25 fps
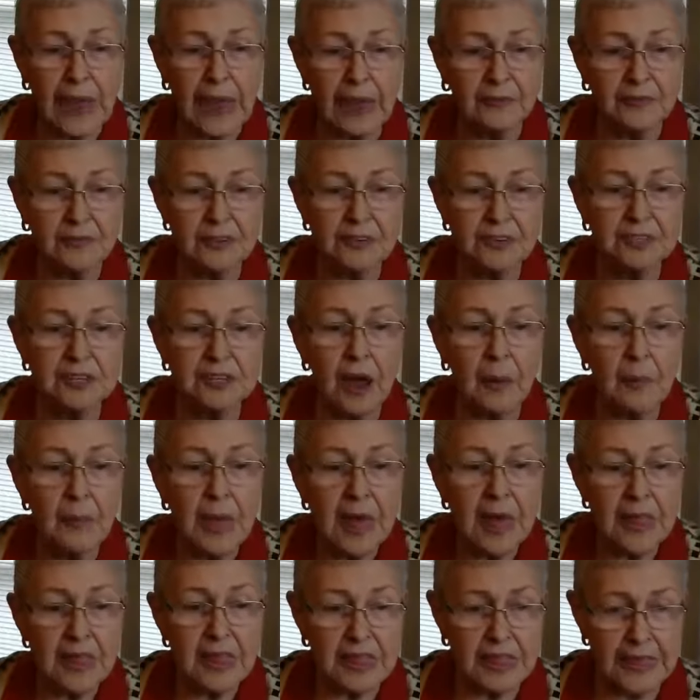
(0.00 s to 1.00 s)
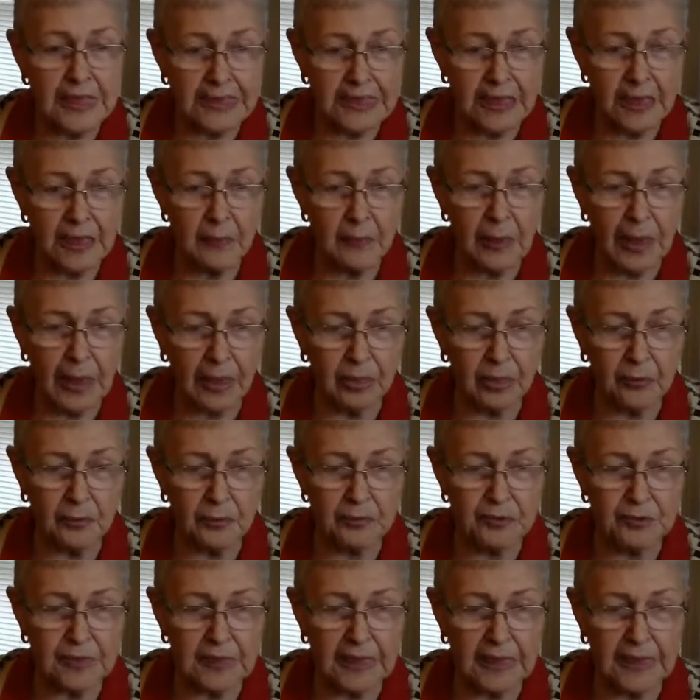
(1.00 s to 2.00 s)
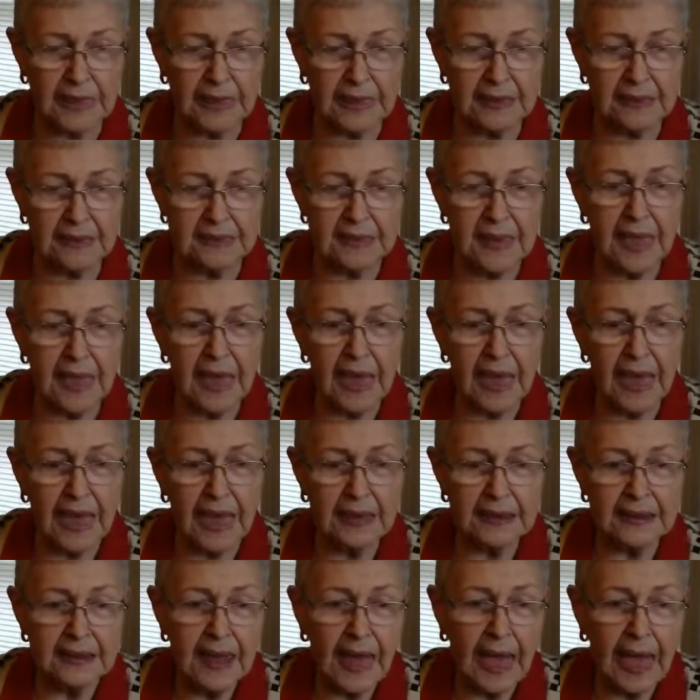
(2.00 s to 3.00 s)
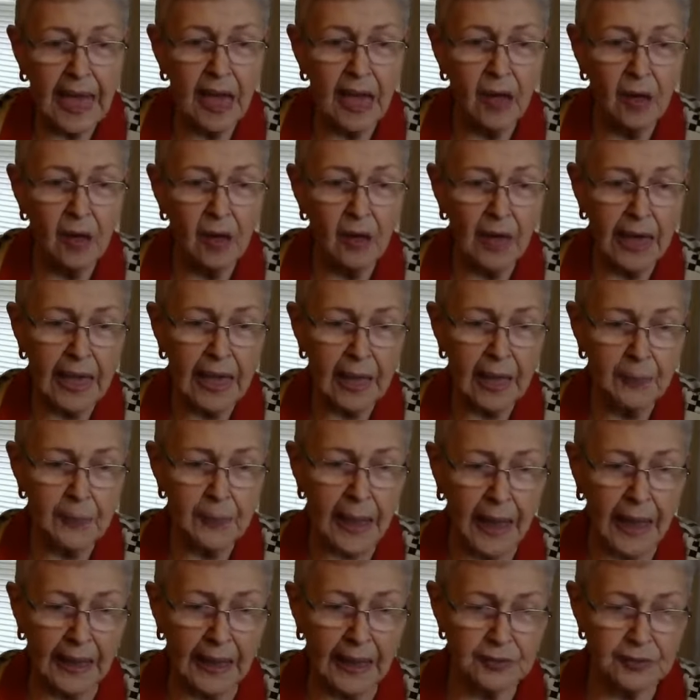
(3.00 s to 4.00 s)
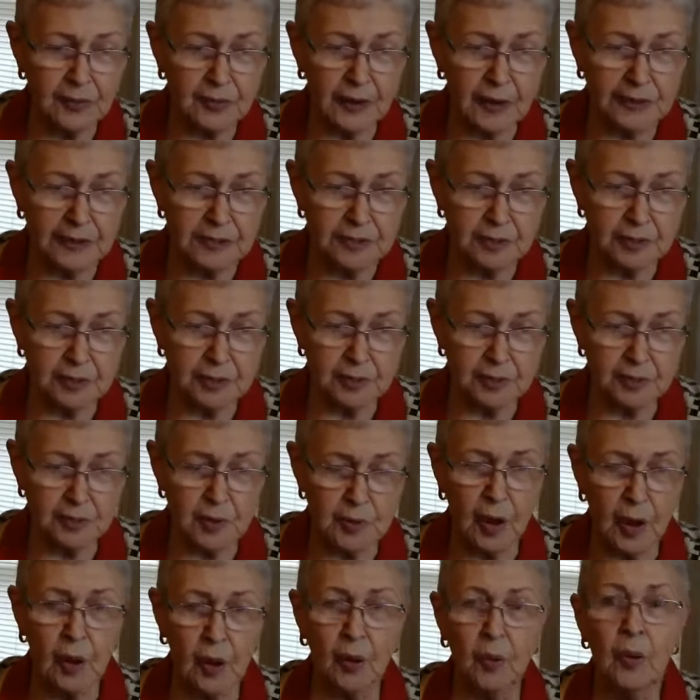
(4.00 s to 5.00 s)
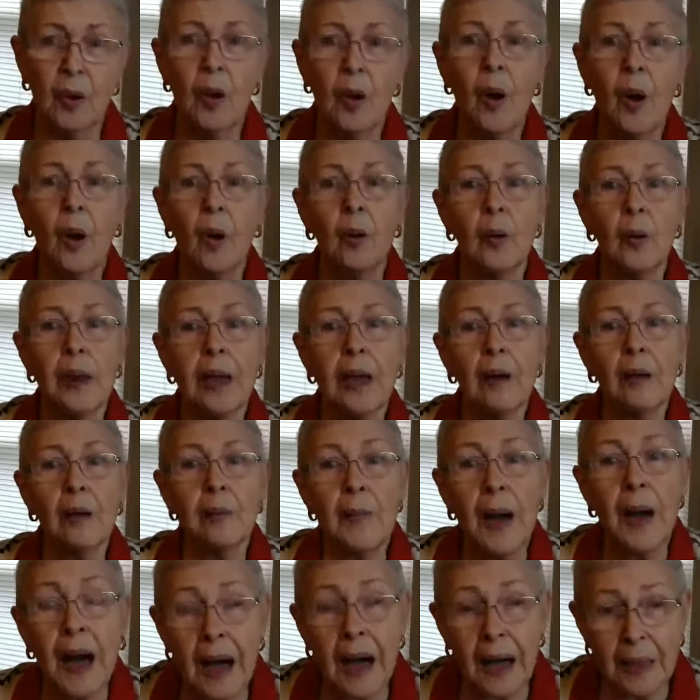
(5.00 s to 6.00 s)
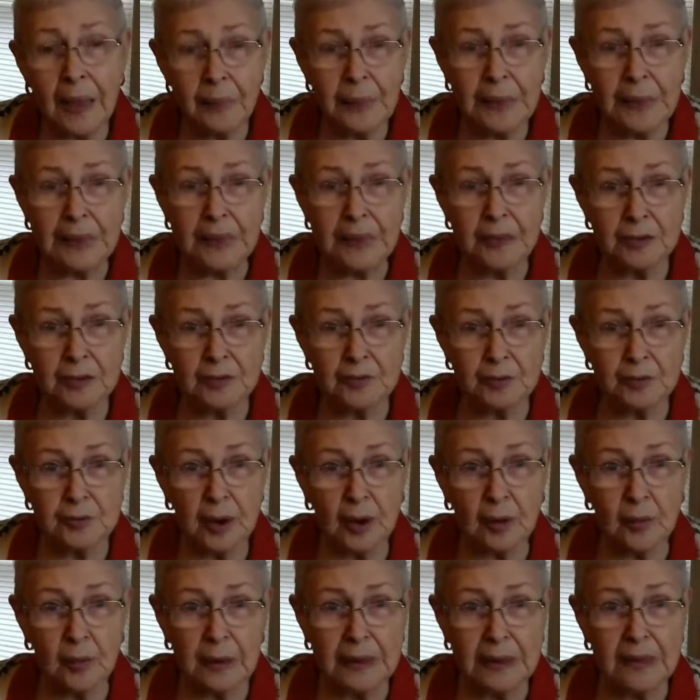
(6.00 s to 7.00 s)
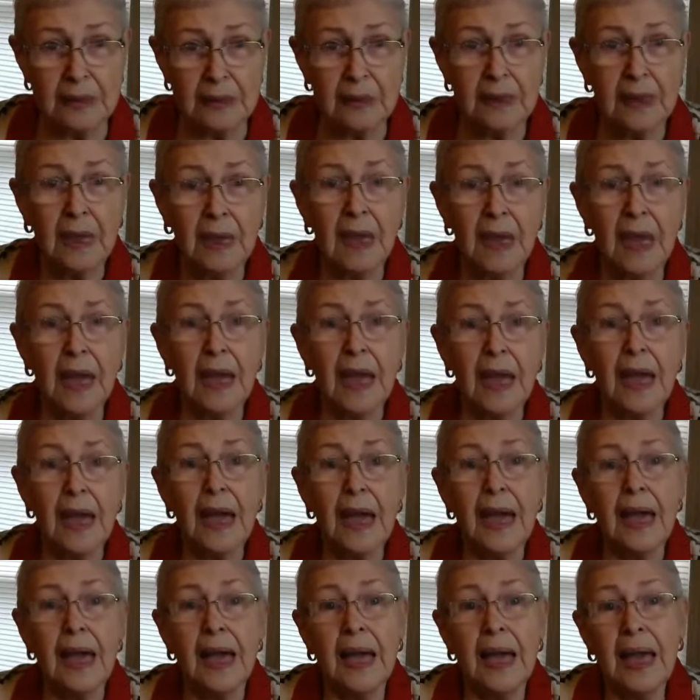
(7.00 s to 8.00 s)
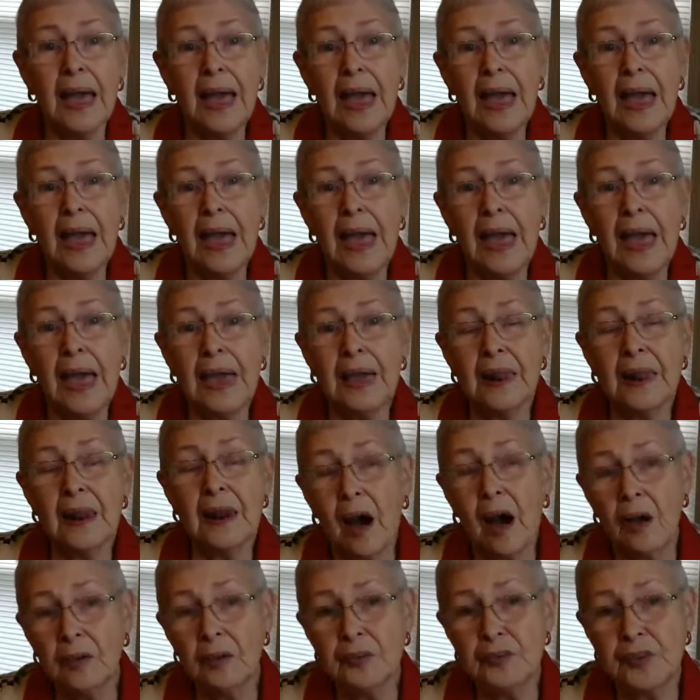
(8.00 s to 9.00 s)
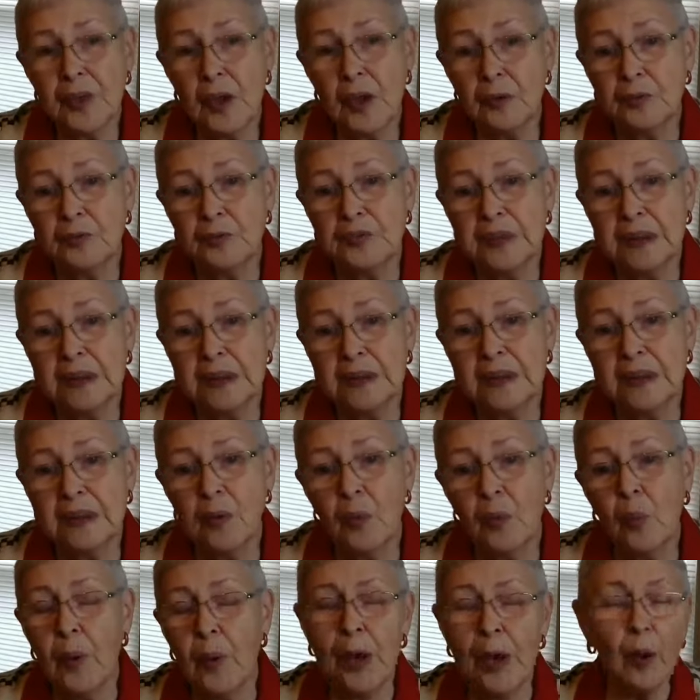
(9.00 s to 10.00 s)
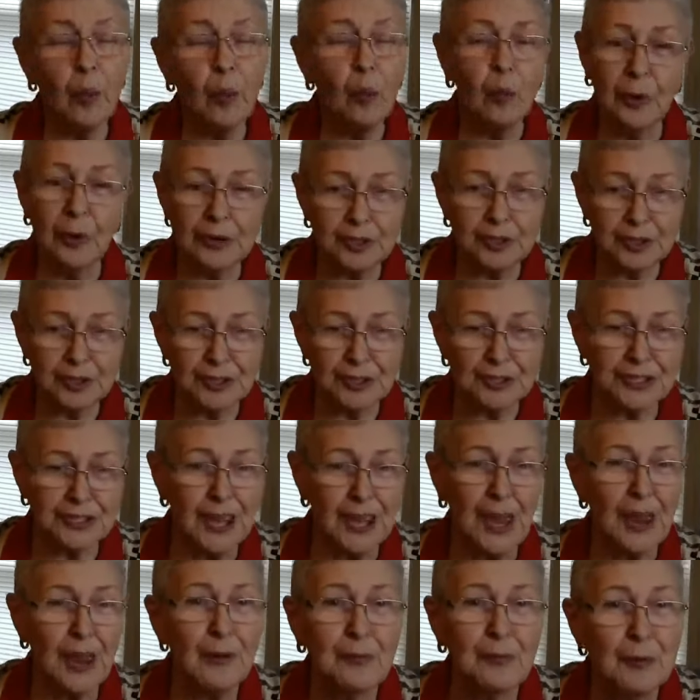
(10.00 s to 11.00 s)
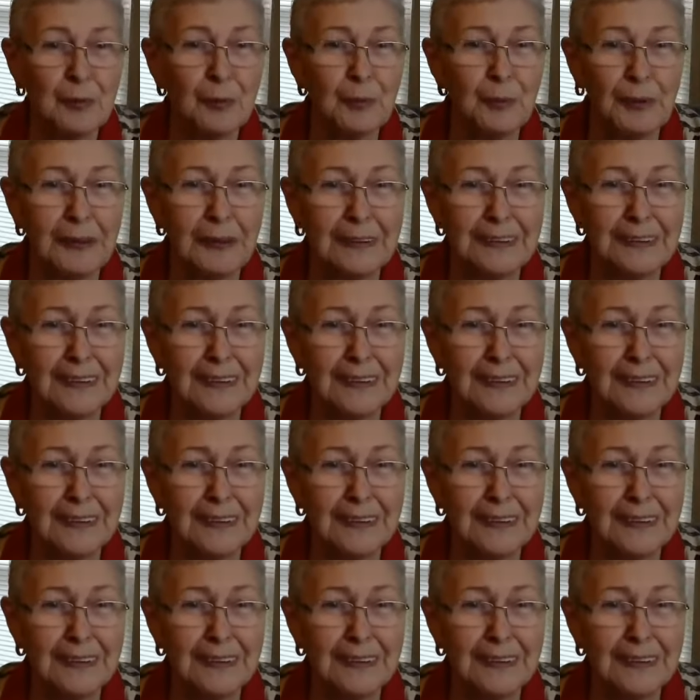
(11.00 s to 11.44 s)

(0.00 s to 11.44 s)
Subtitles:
to stop thinking about those things and how am I trying to control or how am I being controlling, and also sending well wishes to everyone.